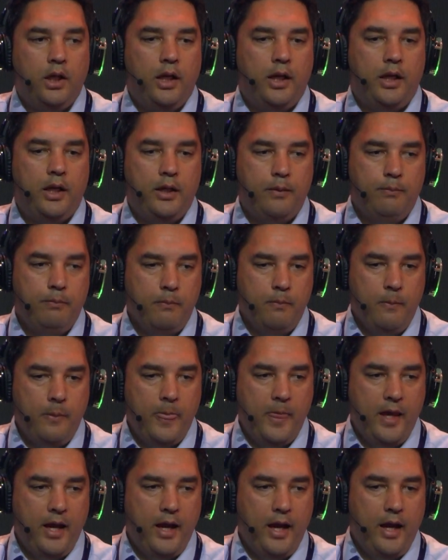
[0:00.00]

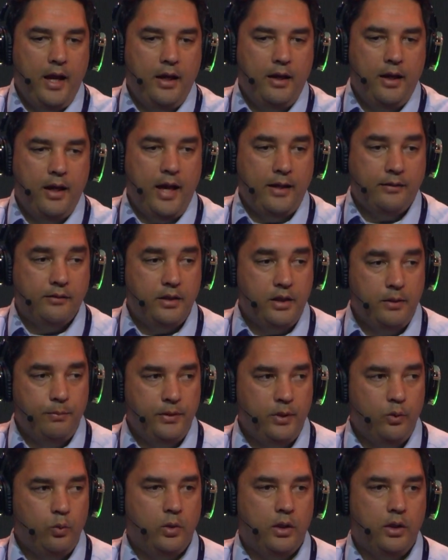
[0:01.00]
At
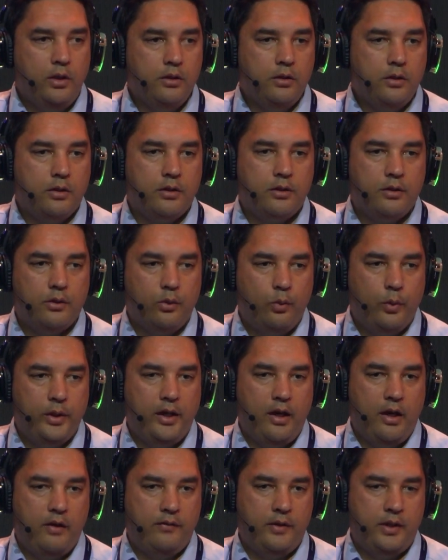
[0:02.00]
DP World,
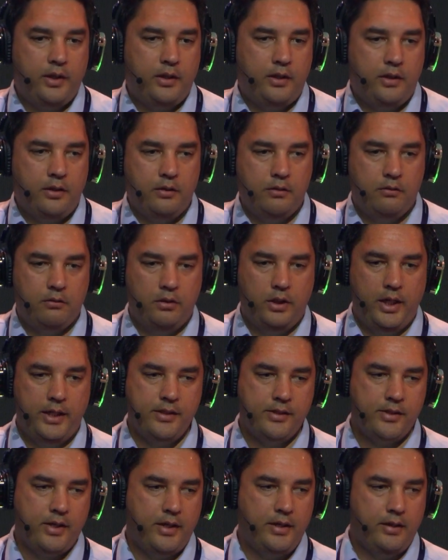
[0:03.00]
we have
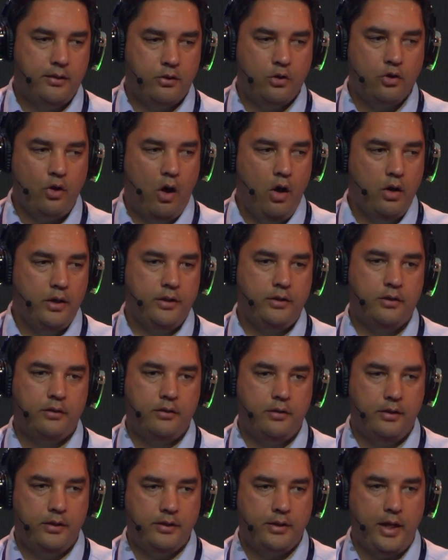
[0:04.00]
let's say a target
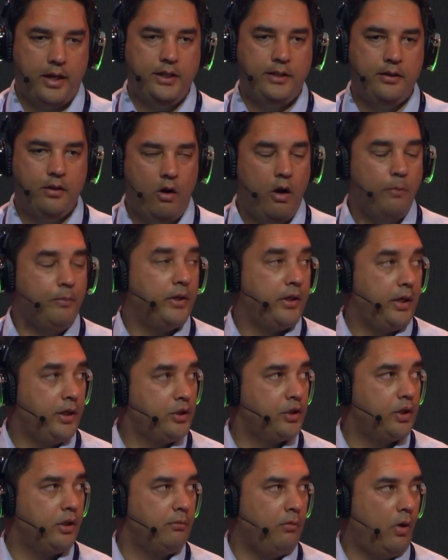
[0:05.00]
data
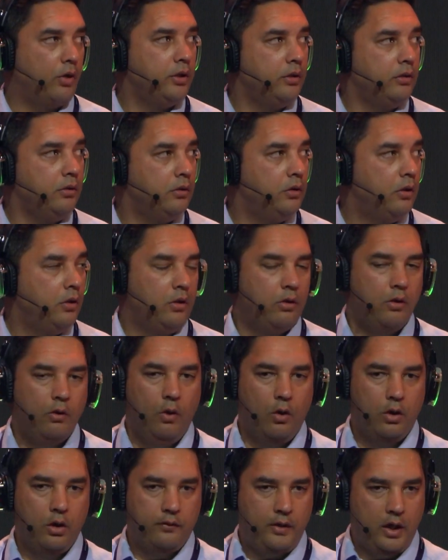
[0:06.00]
operation model.
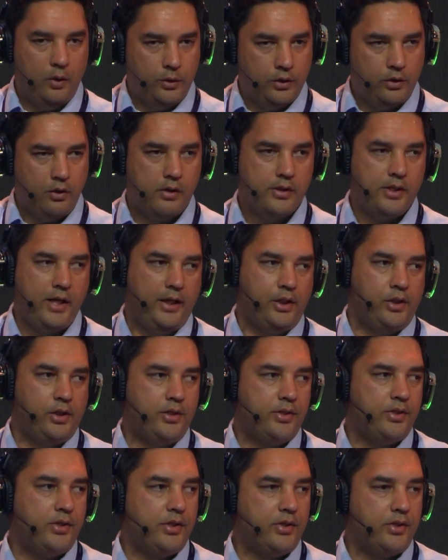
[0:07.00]
All of our
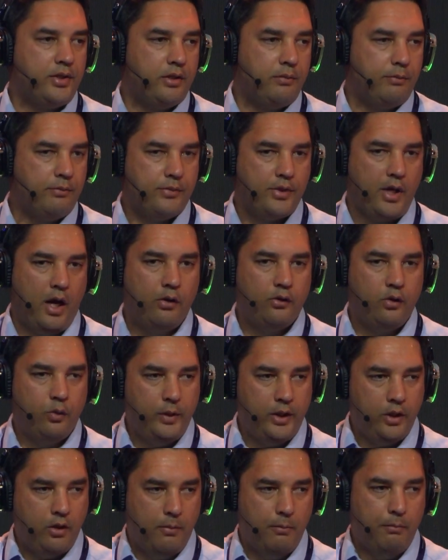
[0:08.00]
transaction systems, how do
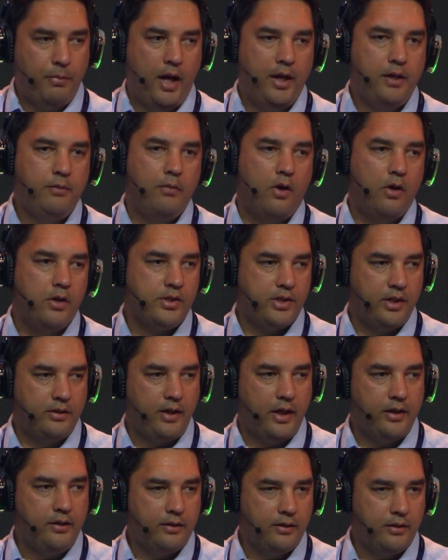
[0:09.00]
we combine master
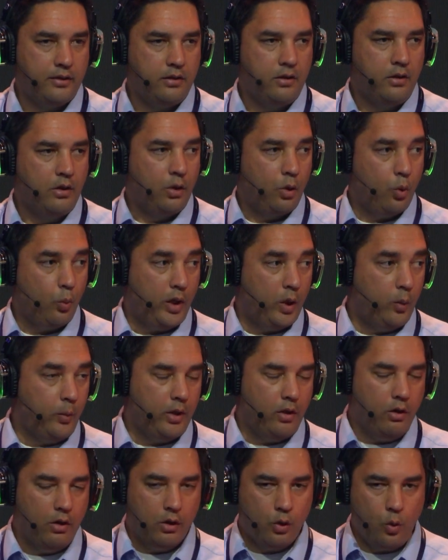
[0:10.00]
data? When
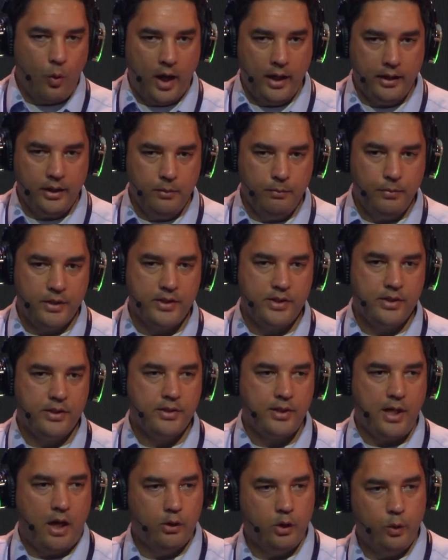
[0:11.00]
we are acquiring
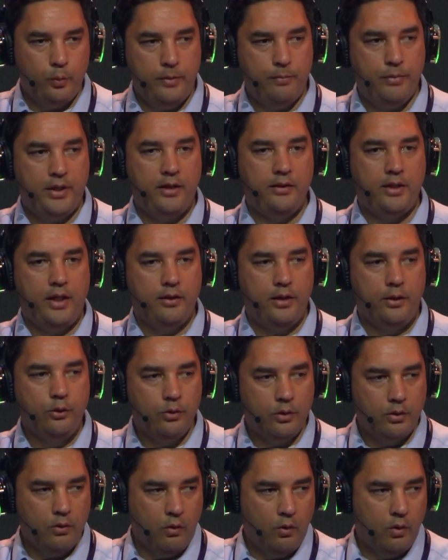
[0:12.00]
business, how do we bring that
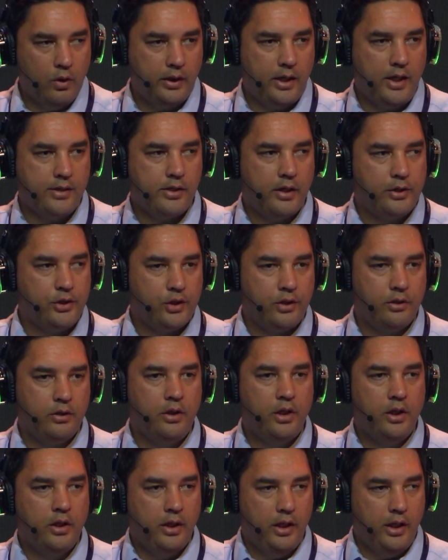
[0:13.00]
into the
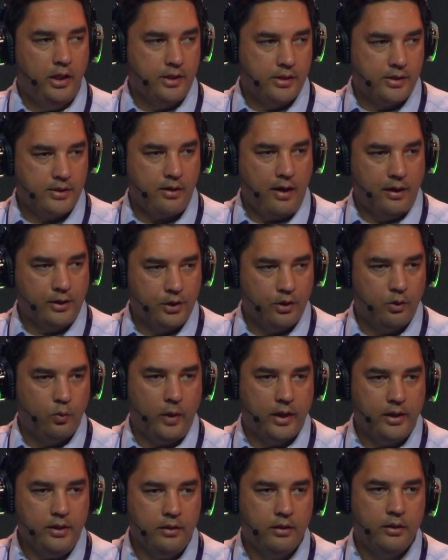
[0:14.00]
organization in a structured
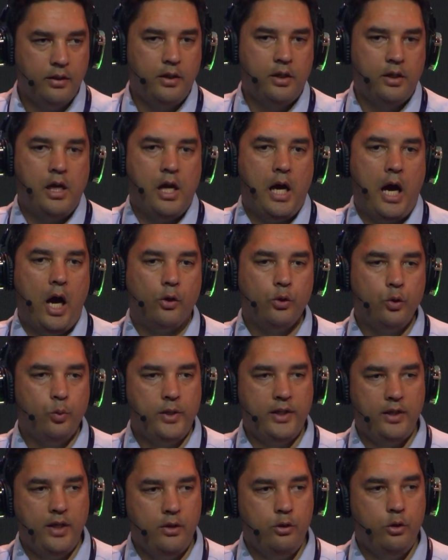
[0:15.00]
way? How do
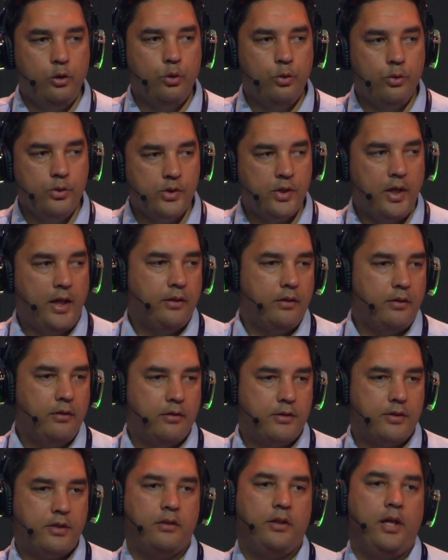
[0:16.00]
we then use that
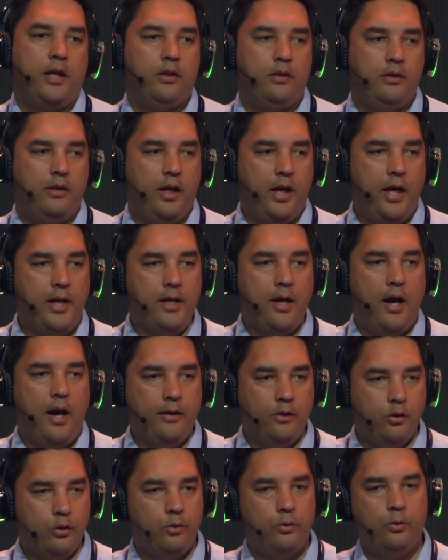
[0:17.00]
so that
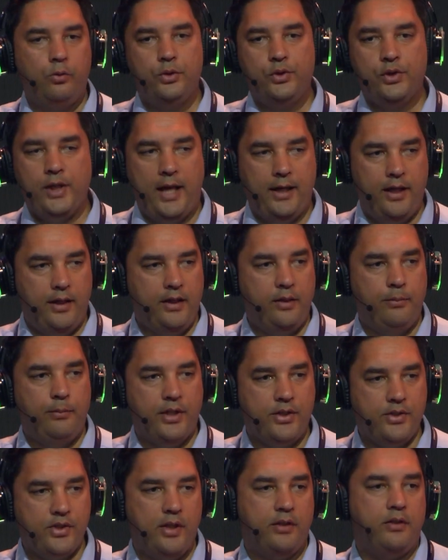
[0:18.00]
AI tools, LLM,
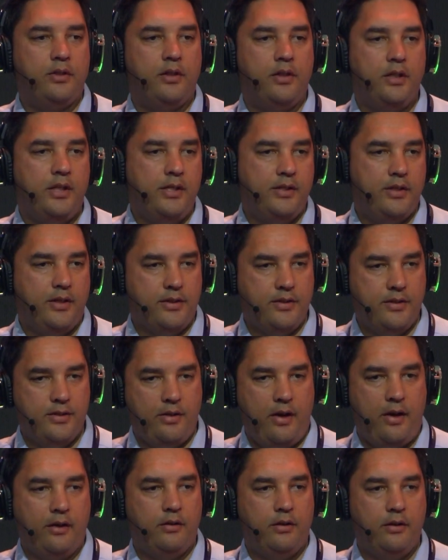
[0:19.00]
etc., is
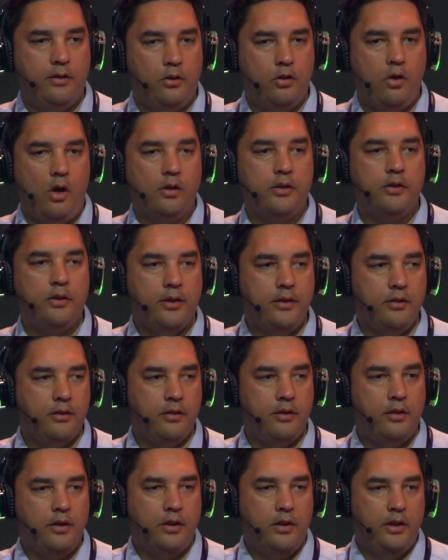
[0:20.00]
extracting
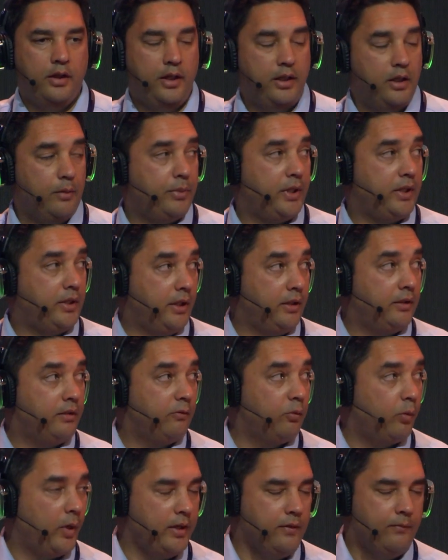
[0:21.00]
content in a
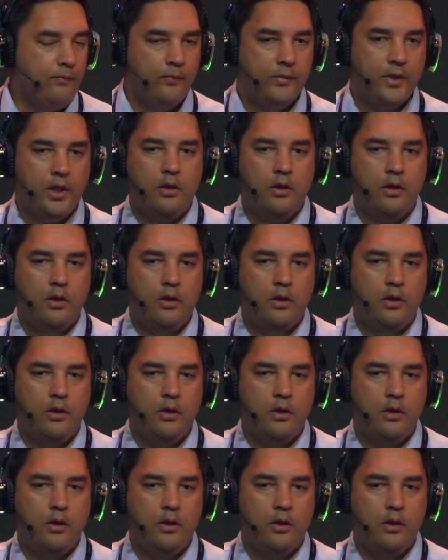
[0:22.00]
predictive way?